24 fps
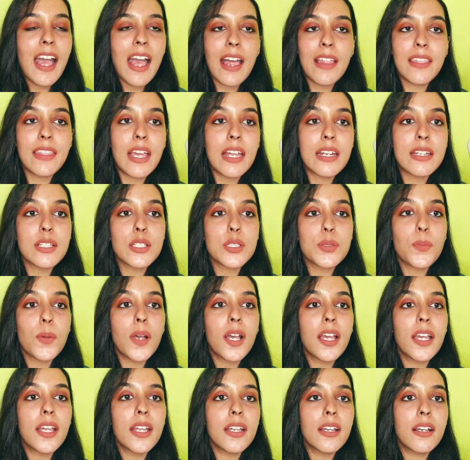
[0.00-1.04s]
and that is
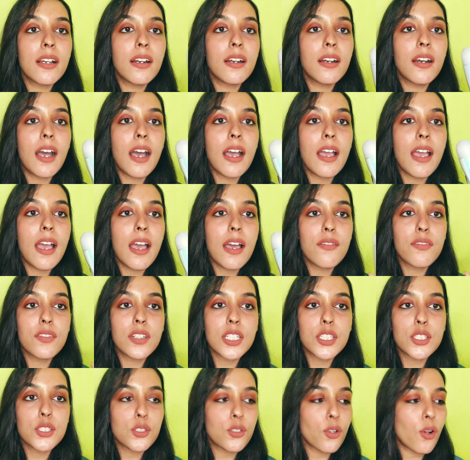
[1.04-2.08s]
why uh, i have
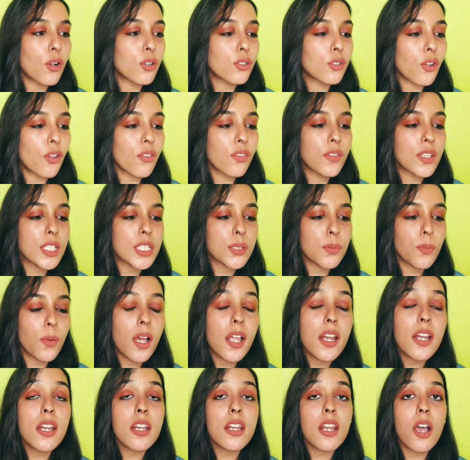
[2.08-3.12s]
restocked on this
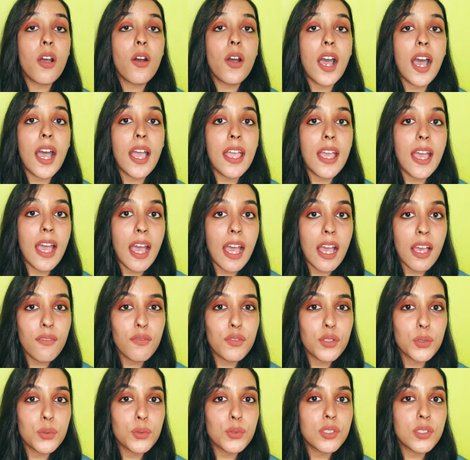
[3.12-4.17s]
one now i
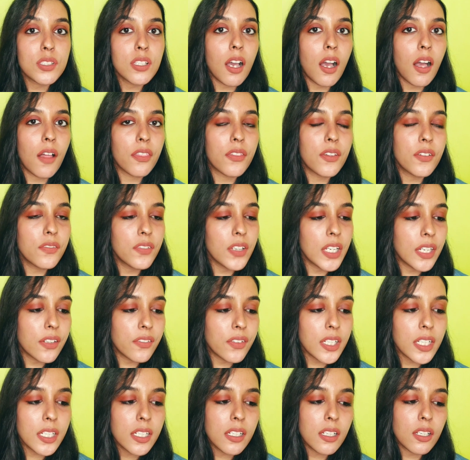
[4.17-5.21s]
have used the other
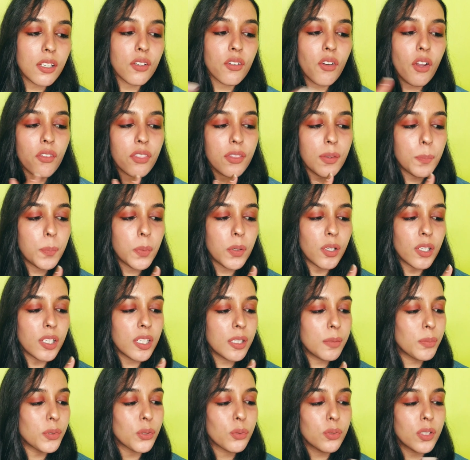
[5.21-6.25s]
variant not the pearl
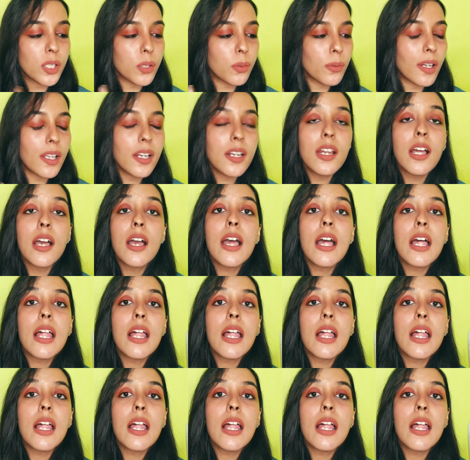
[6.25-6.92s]
and beauty one